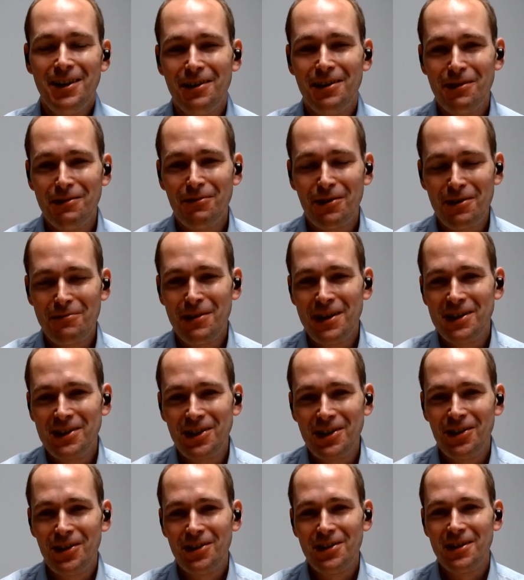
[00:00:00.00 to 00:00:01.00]
You know, we want to make
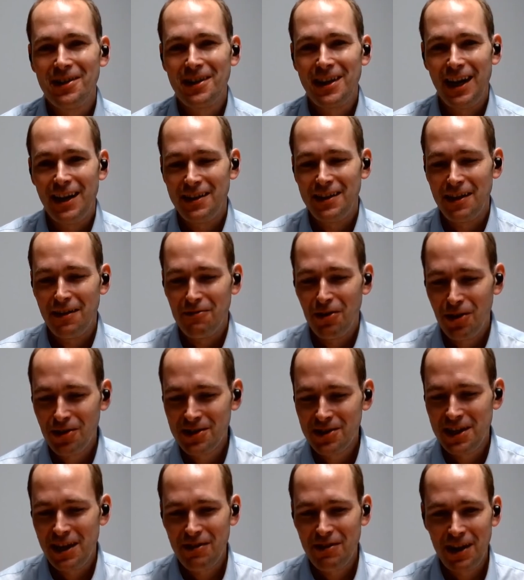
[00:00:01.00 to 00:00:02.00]
sure that they're all
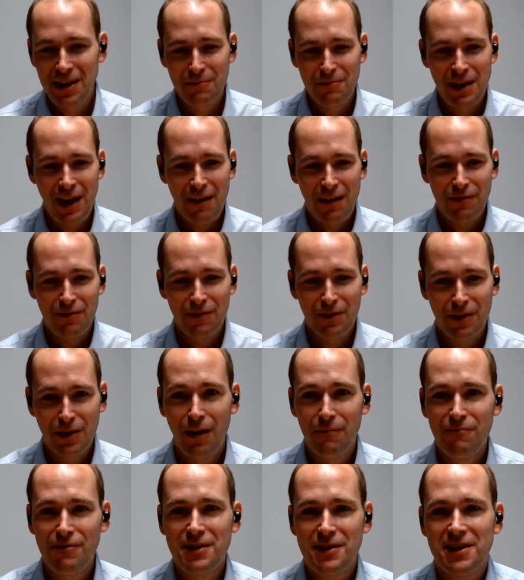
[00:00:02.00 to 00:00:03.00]
sterile and we have
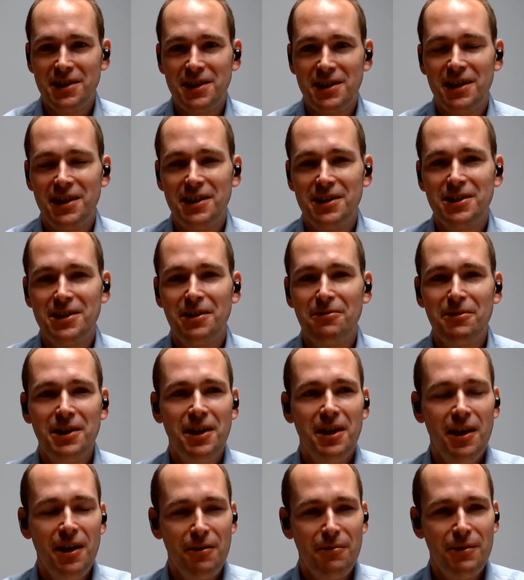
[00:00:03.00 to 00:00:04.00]
confidence in it. So
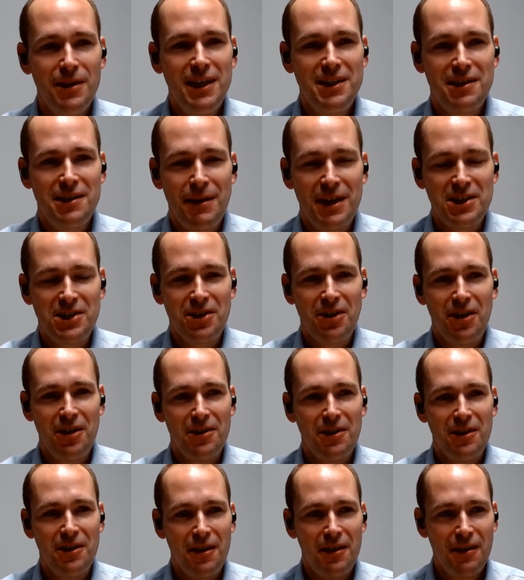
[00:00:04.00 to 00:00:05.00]
we need to make
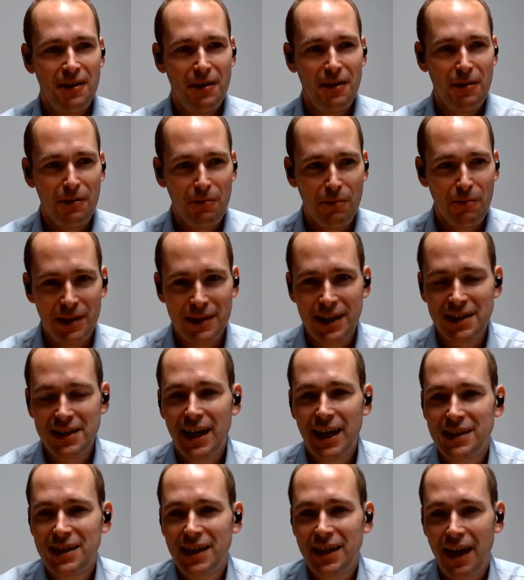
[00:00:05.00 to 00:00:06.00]
sure that we're
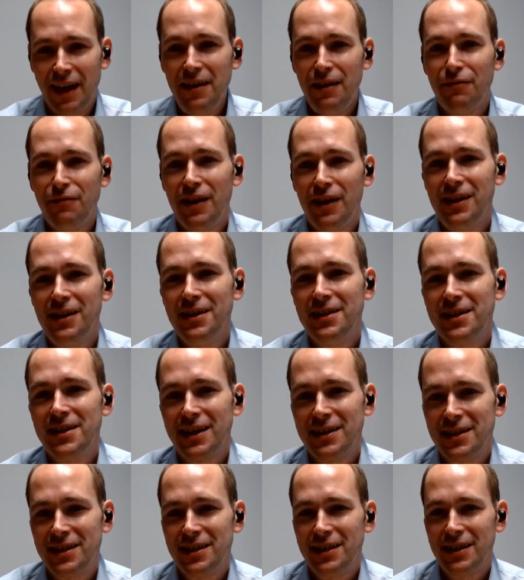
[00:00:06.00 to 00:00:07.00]
detecting any failures
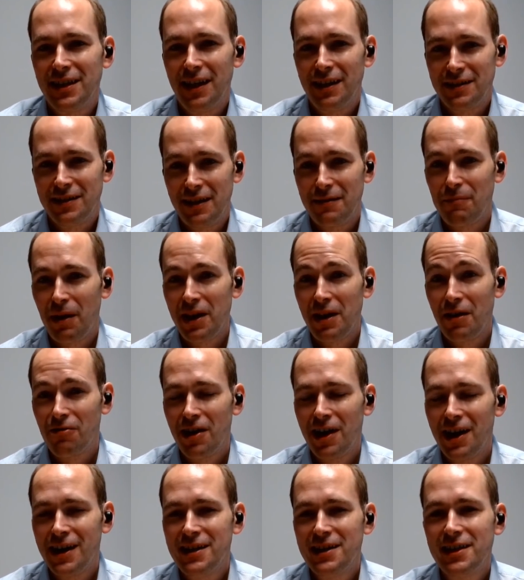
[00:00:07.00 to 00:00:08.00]
as they might
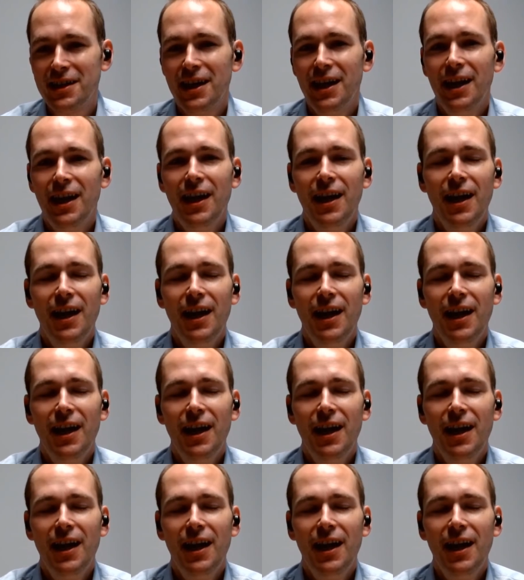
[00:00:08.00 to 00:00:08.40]
arise,